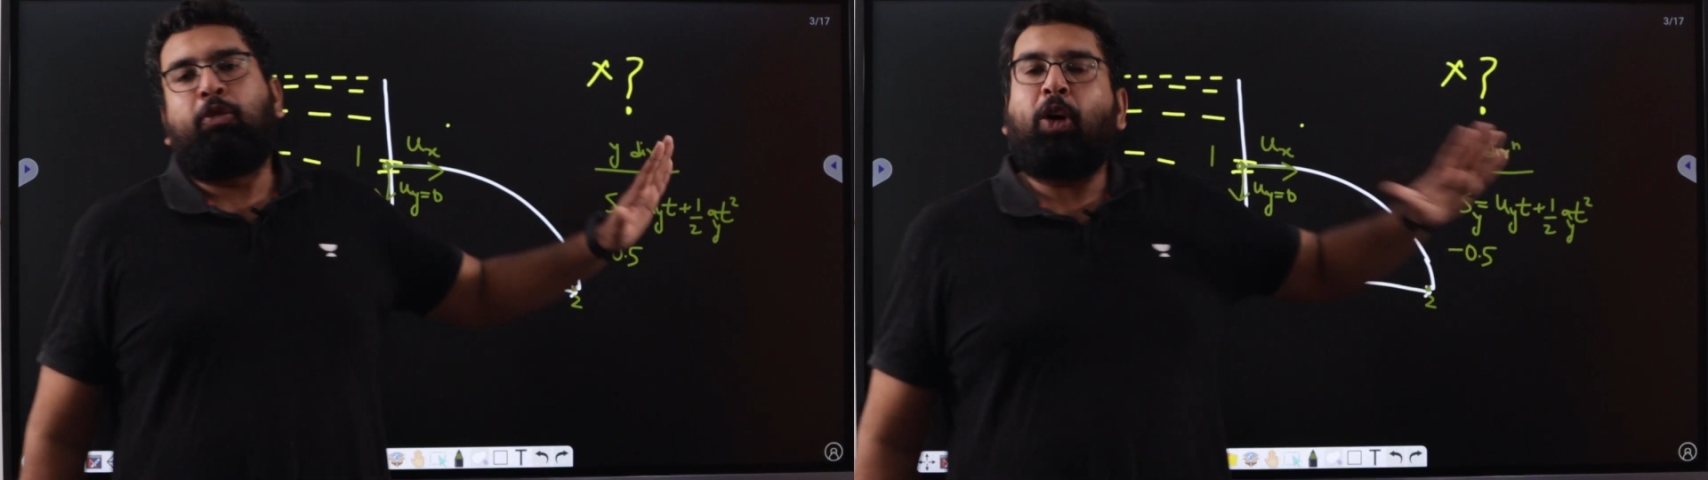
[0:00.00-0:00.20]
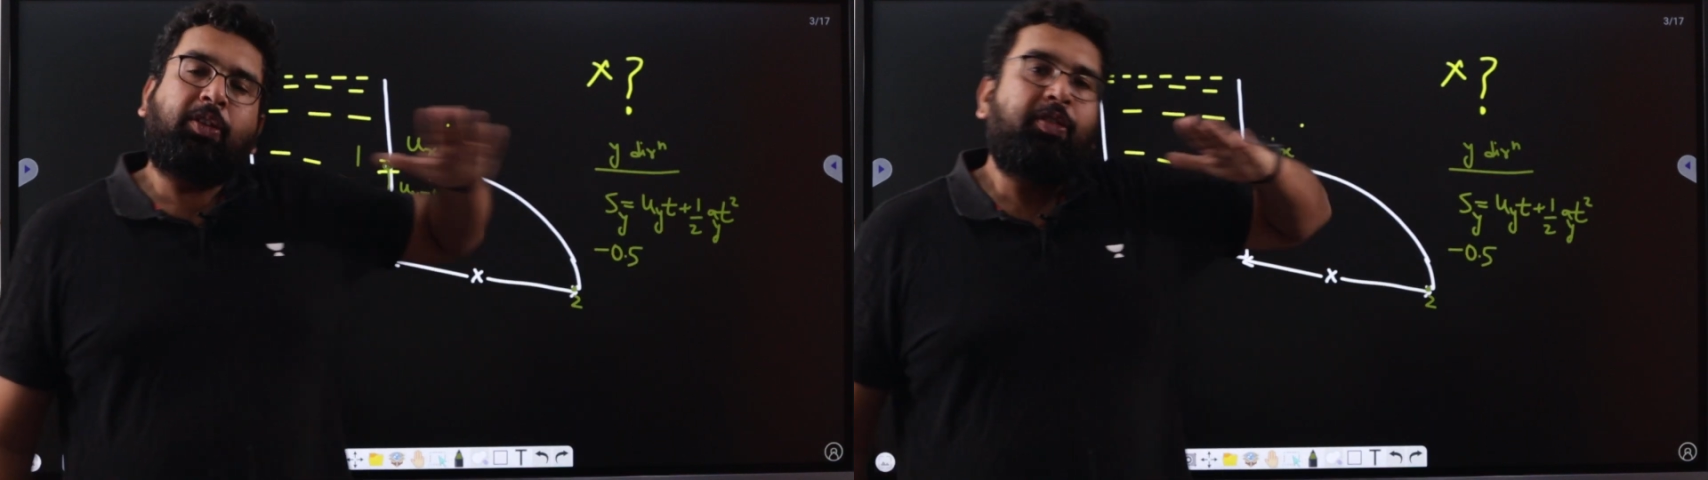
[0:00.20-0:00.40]

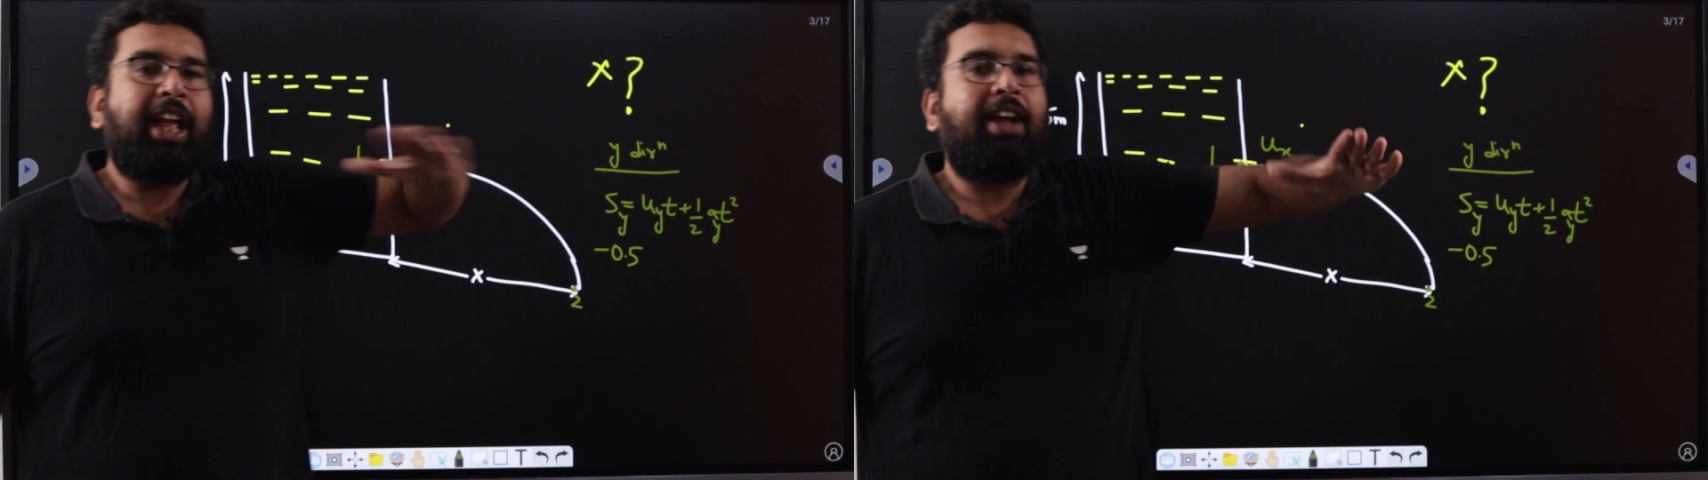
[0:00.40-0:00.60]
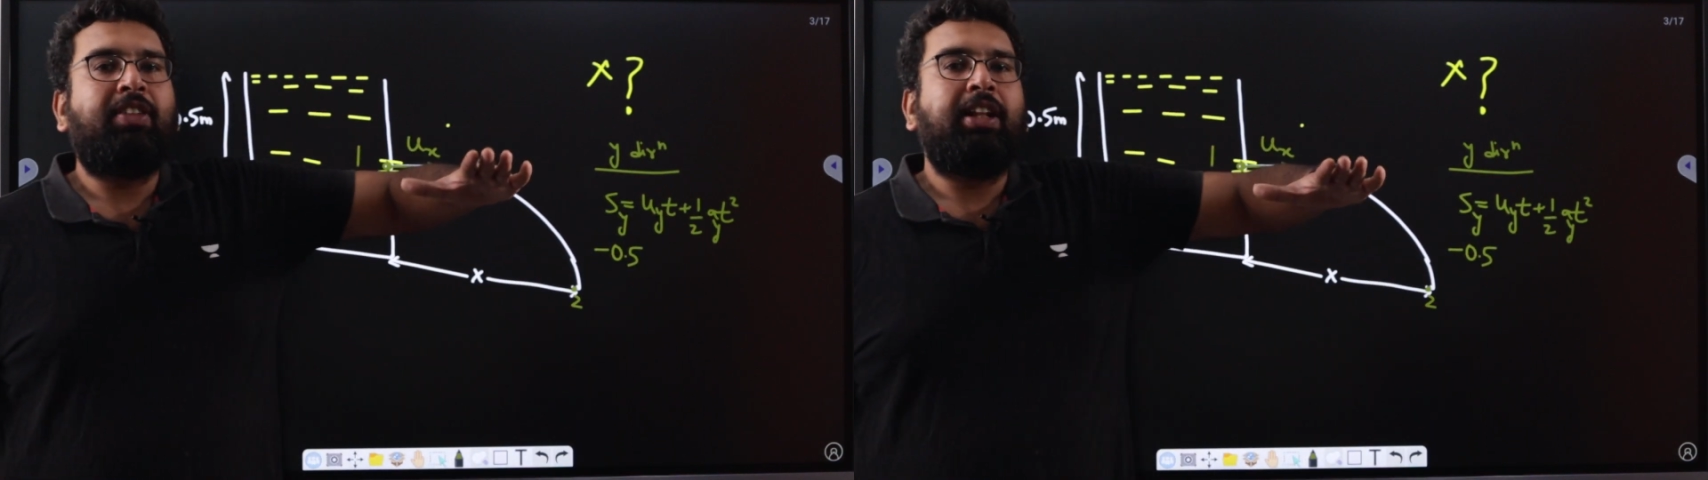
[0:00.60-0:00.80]
what
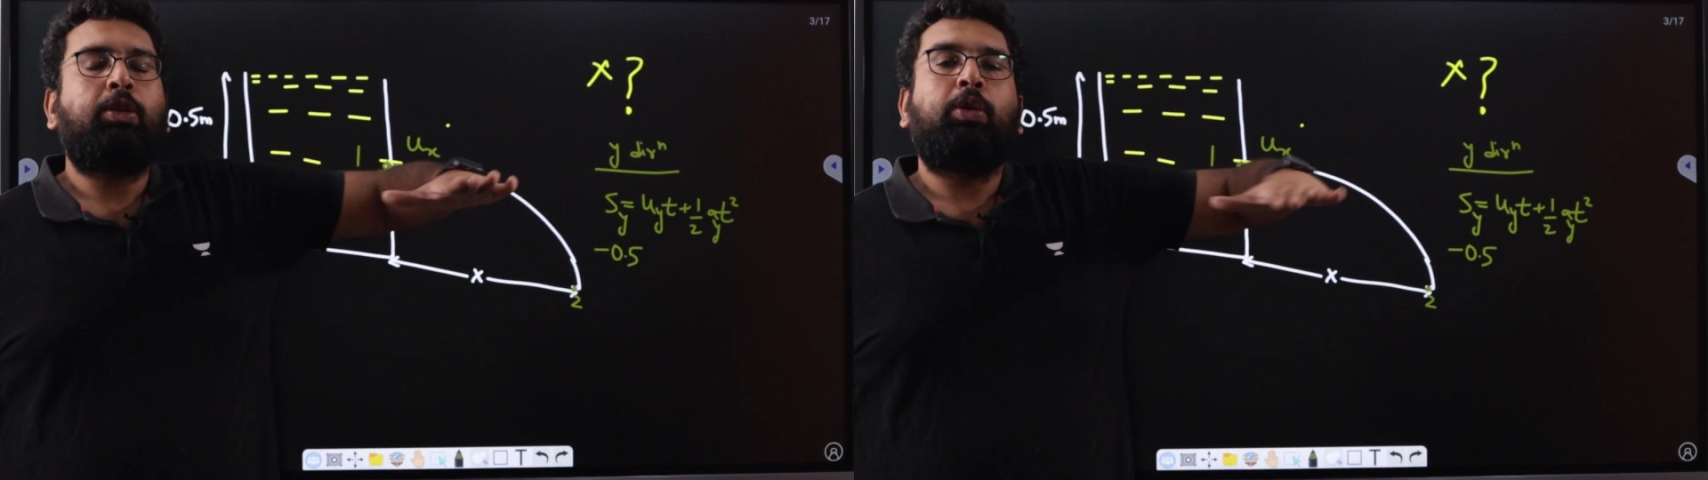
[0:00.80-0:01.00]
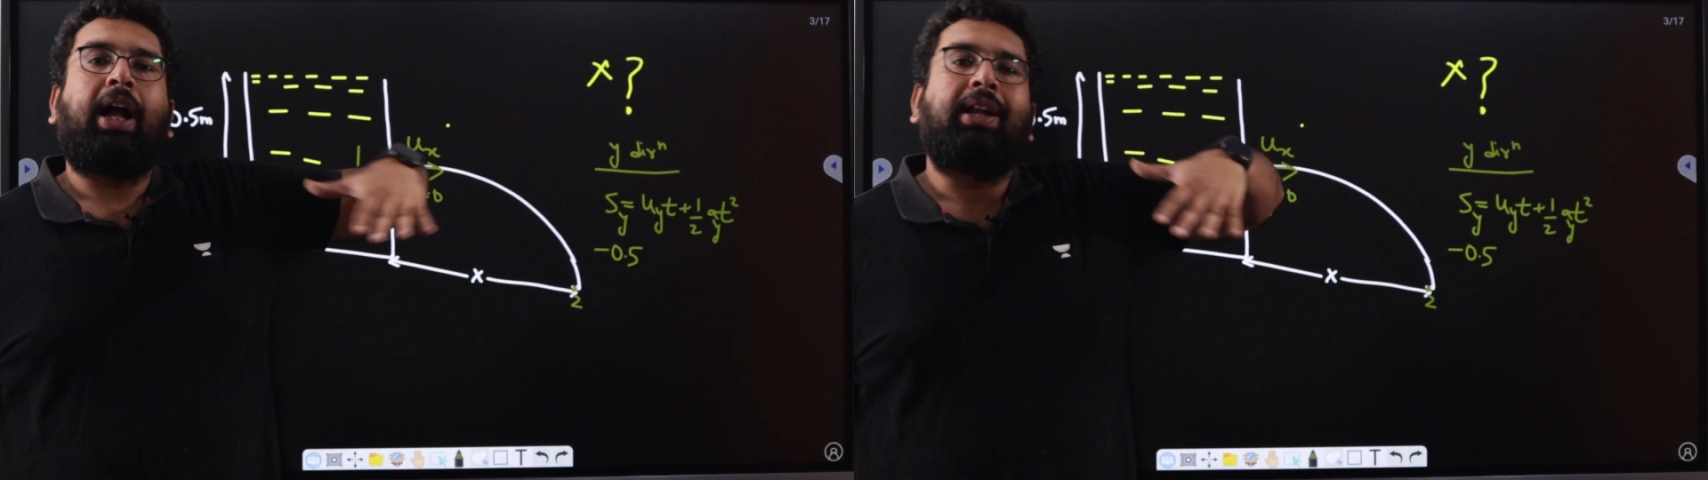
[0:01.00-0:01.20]
we have
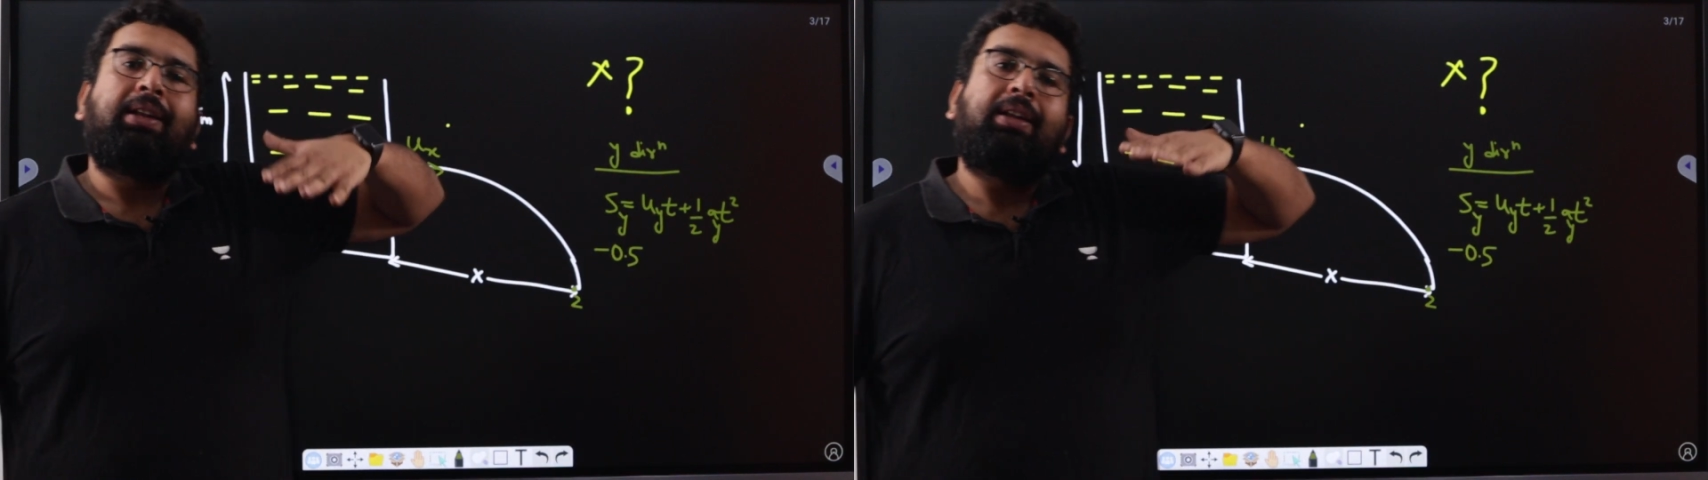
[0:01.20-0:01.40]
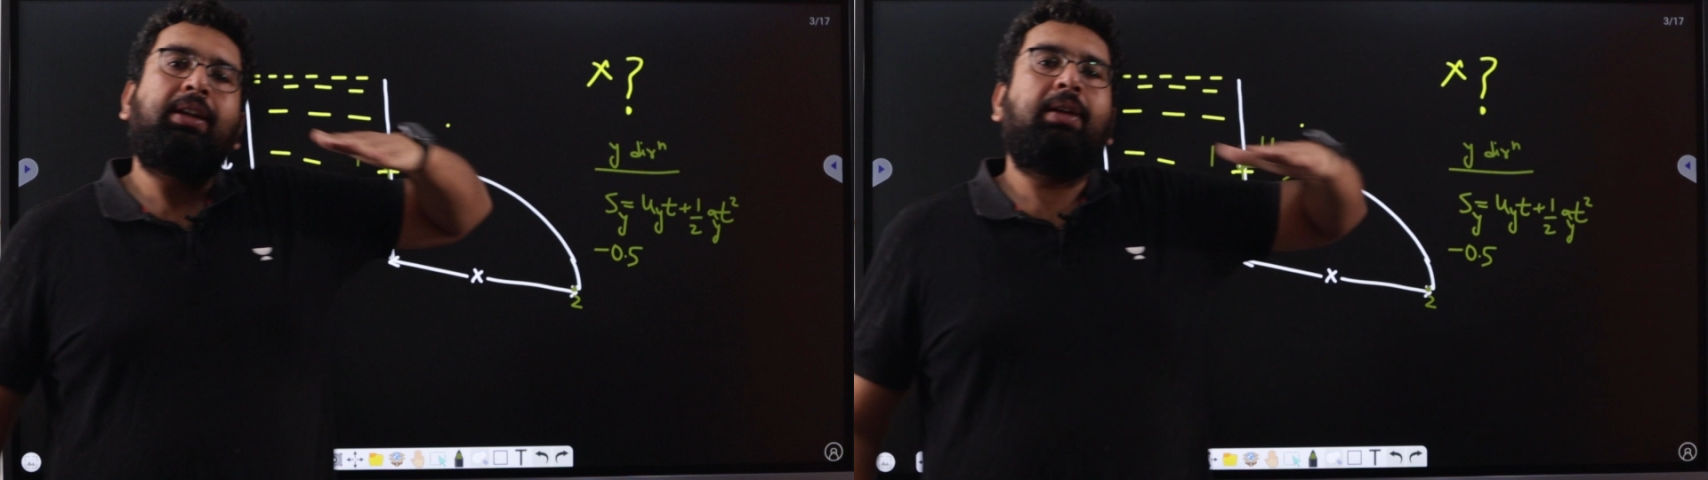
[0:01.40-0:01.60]
done, so
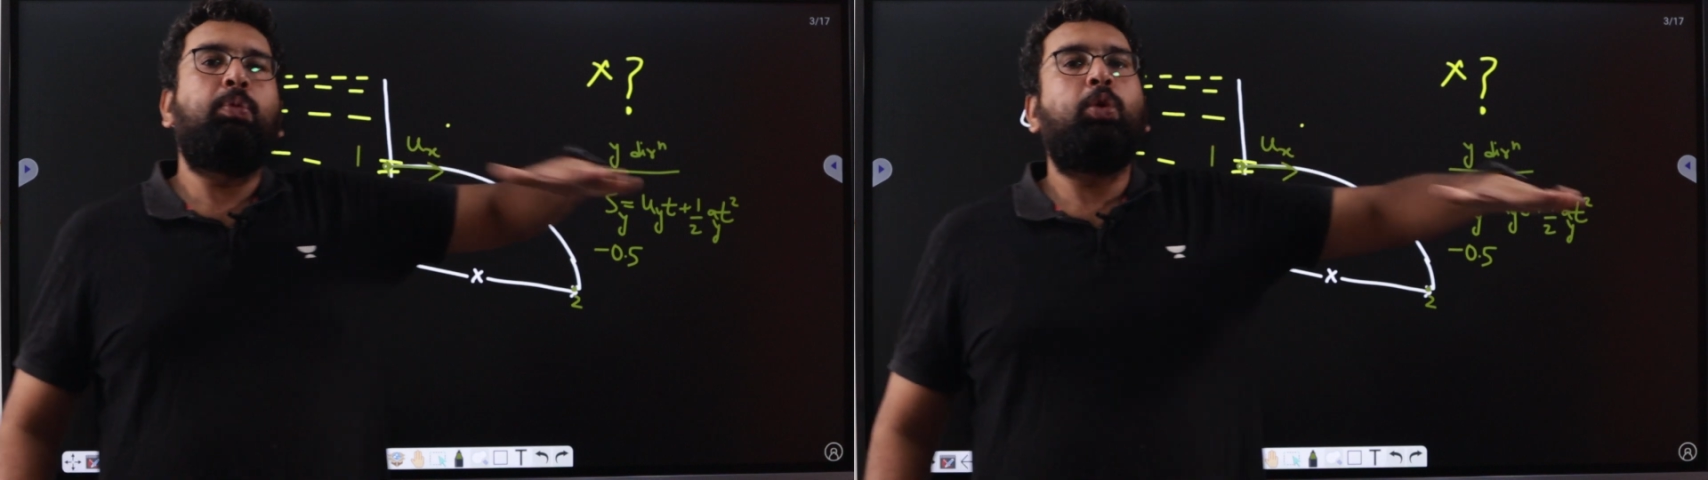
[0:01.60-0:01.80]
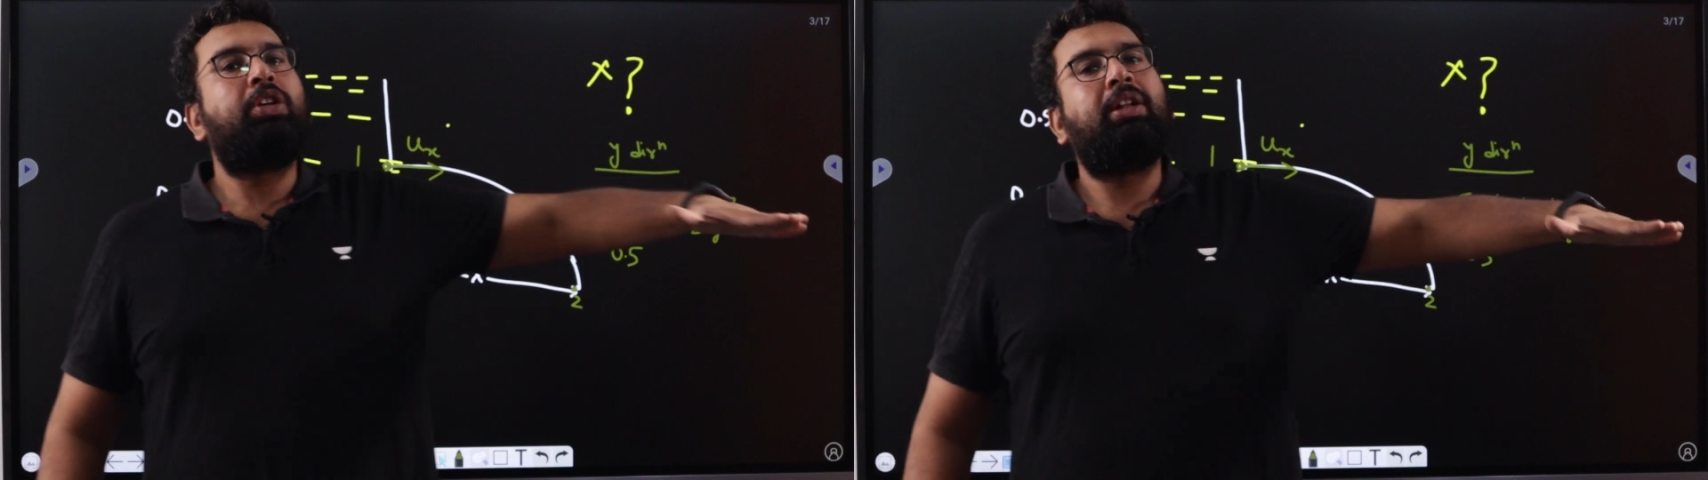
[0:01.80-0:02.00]
under the
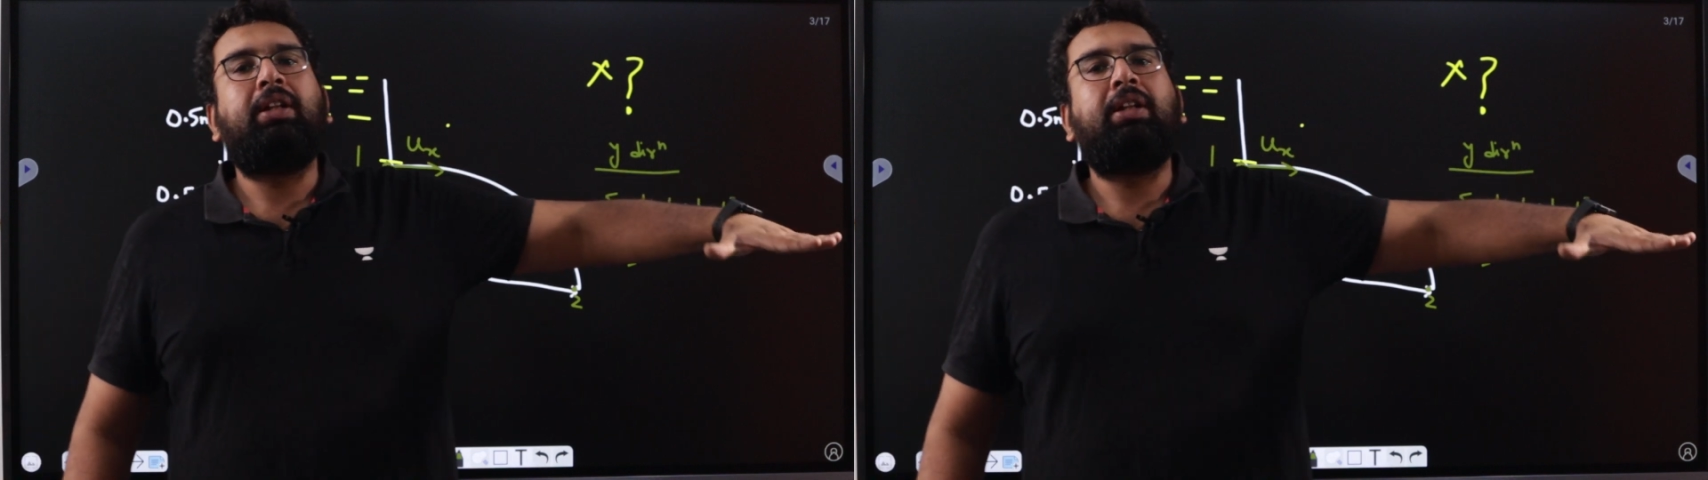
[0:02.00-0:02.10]
motion,